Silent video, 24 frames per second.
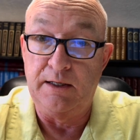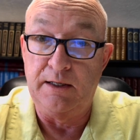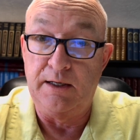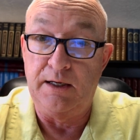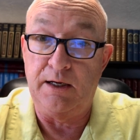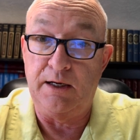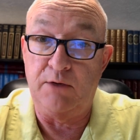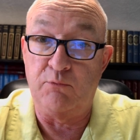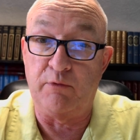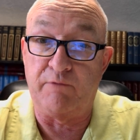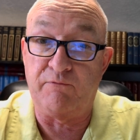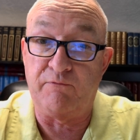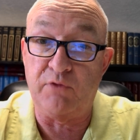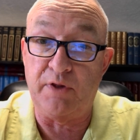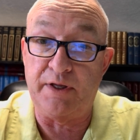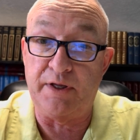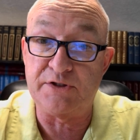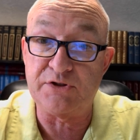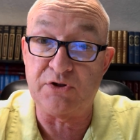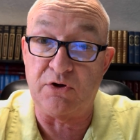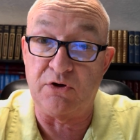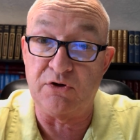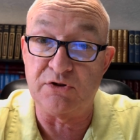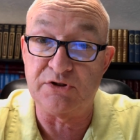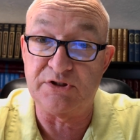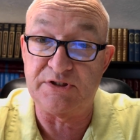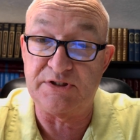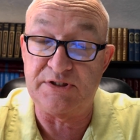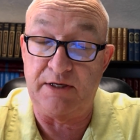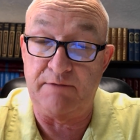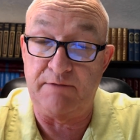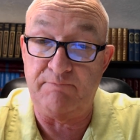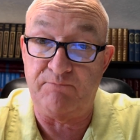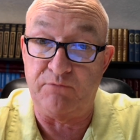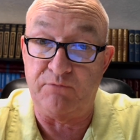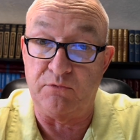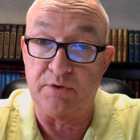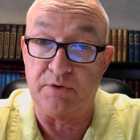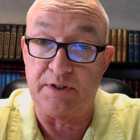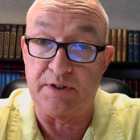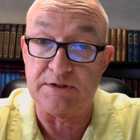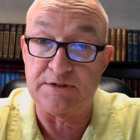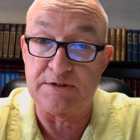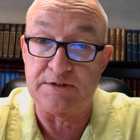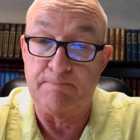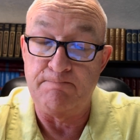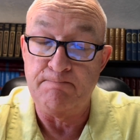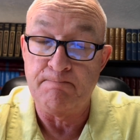It reflects our
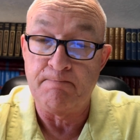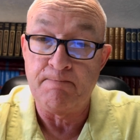sinfulness.